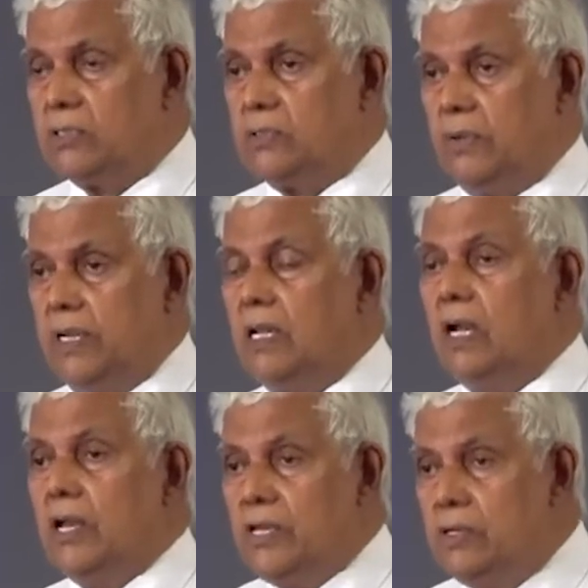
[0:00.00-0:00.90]
to it.
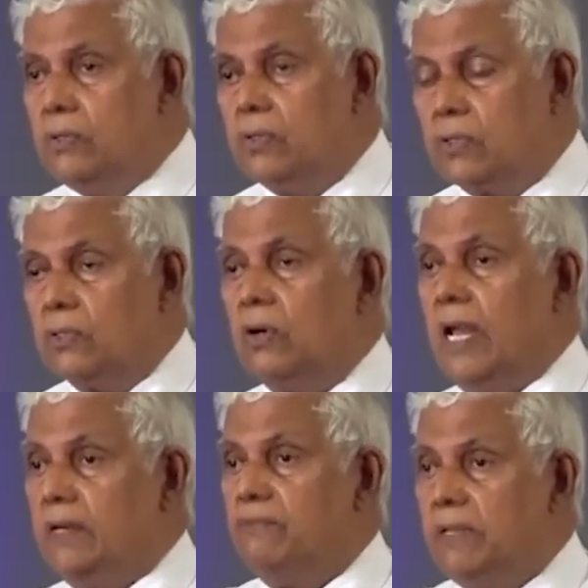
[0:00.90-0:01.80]
You grow
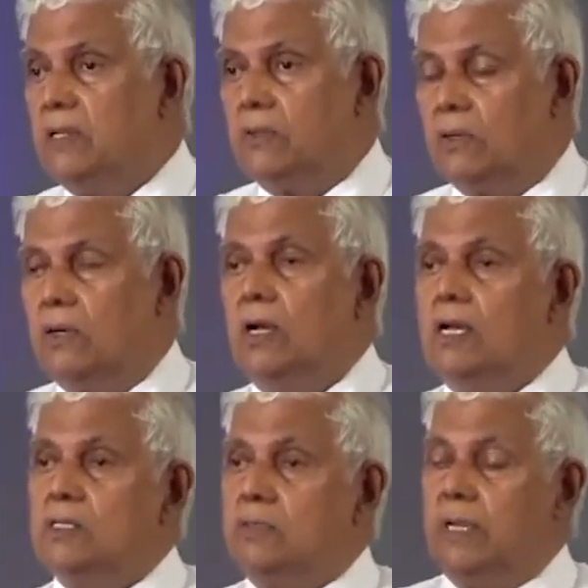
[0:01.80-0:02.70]
and we grow.
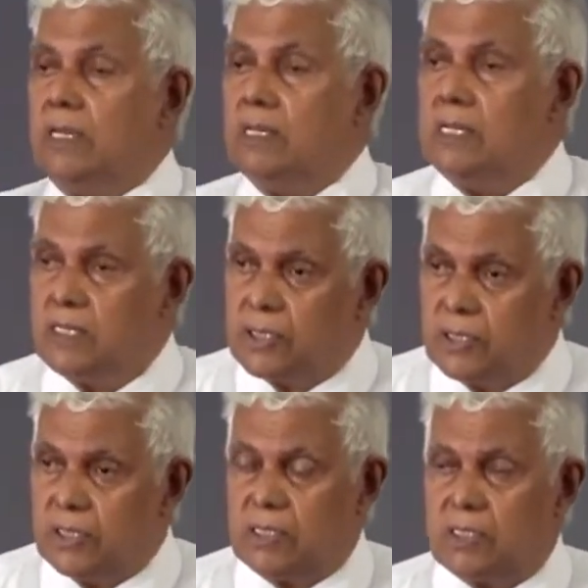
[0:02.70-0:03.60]
So in
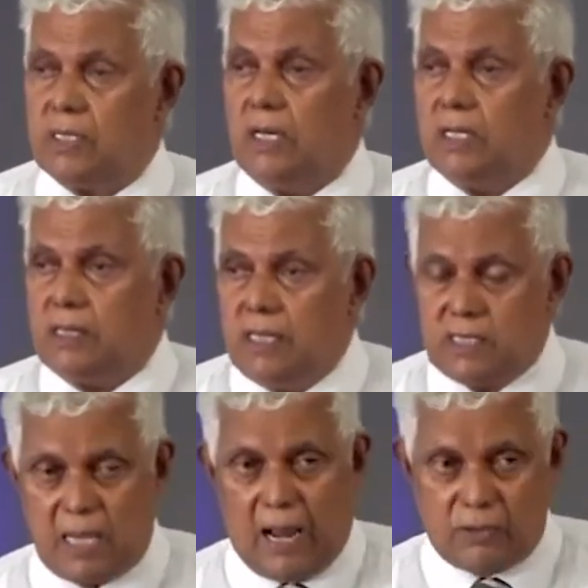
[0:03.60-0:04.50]
church,
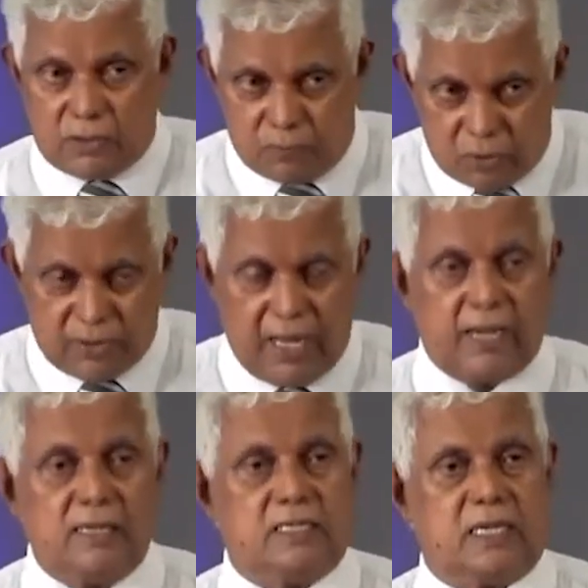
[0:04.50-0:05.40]
this both
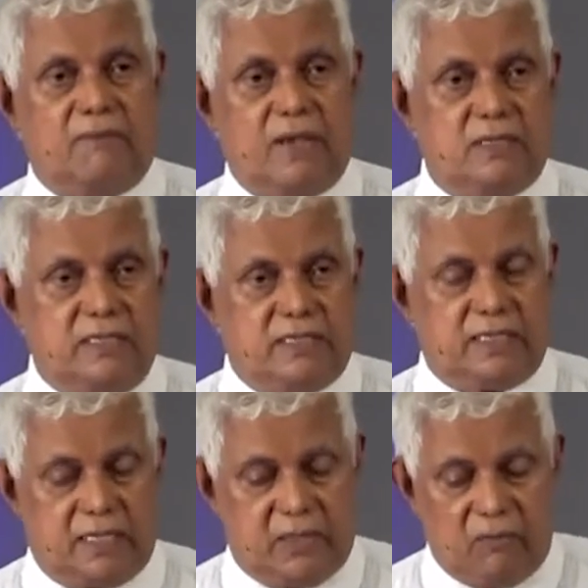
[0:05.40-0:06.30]
angles are
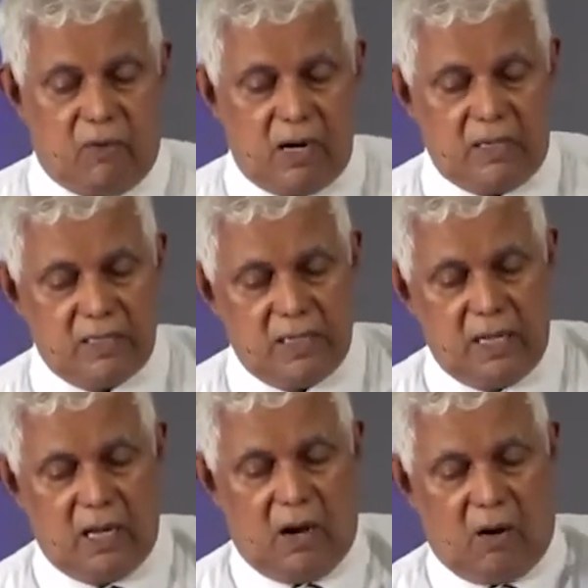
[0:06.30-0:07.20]
facilitated. What?
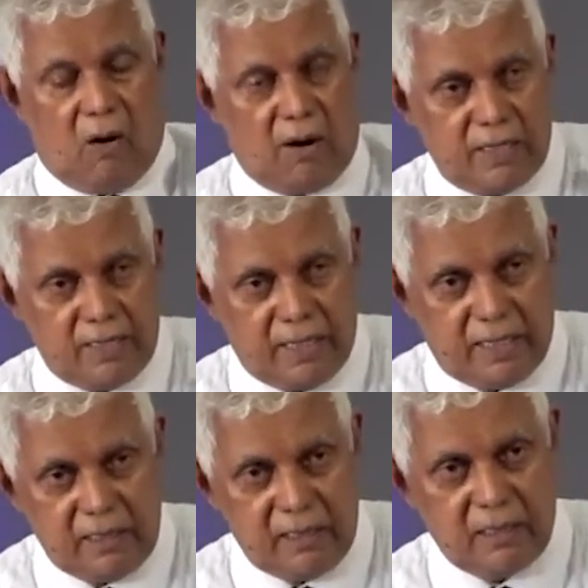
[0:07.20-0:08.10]
Honor and
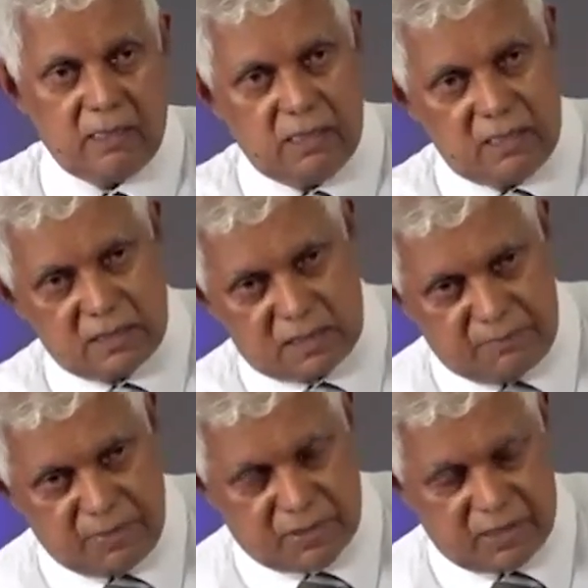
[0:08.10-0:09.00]

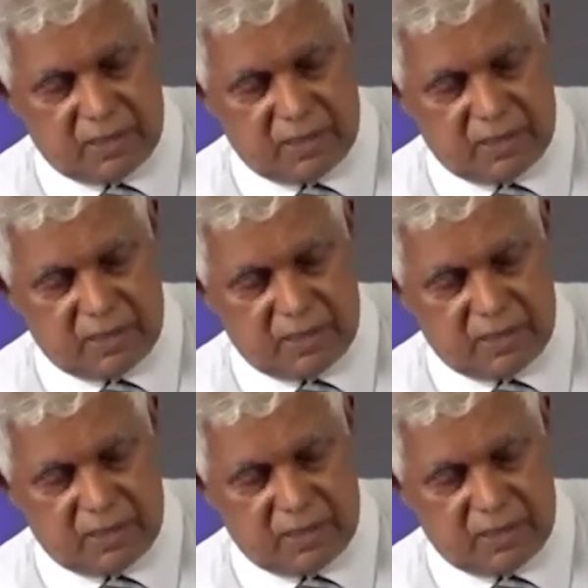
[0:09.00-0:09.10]
submission.